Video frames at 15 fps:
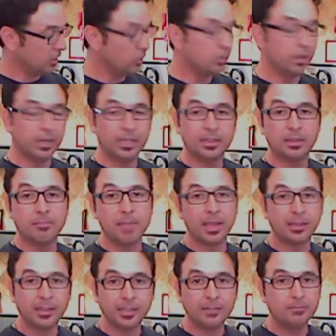You can get the
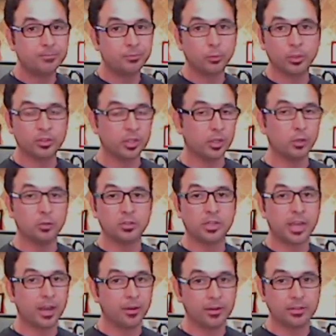medley, which includes
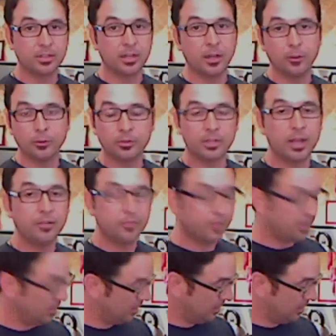carrots and other stuff,